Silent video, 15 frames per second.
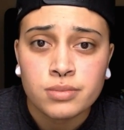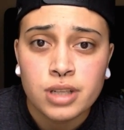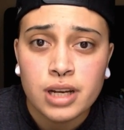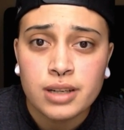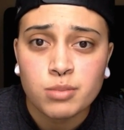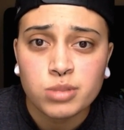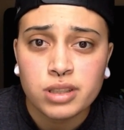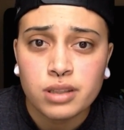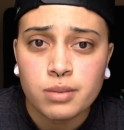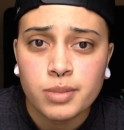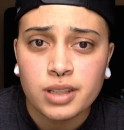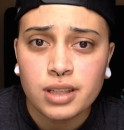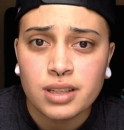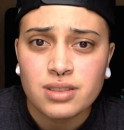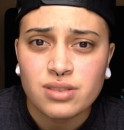I didn't plan to
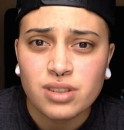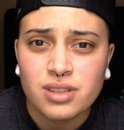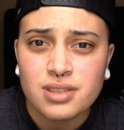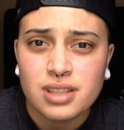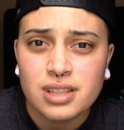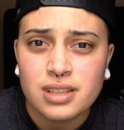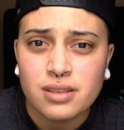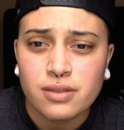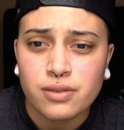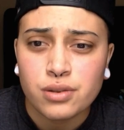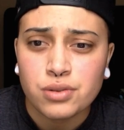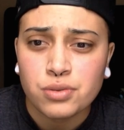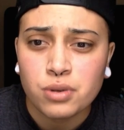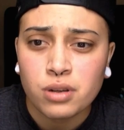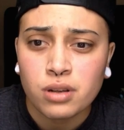make it as long as I did the
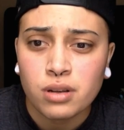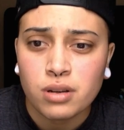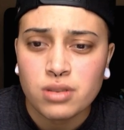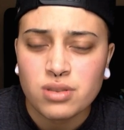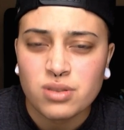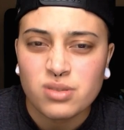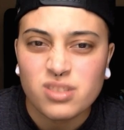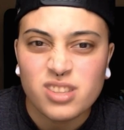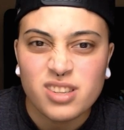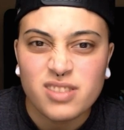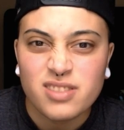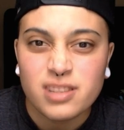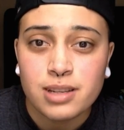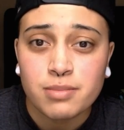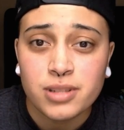first one, so sorry
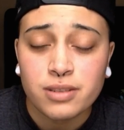for that.